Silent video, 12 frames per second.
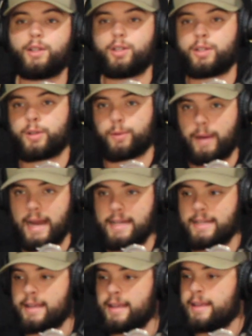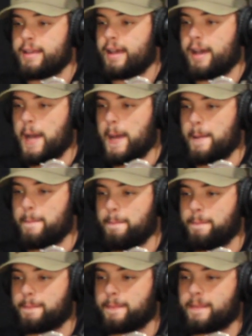look great.
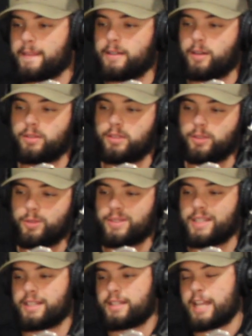Losing to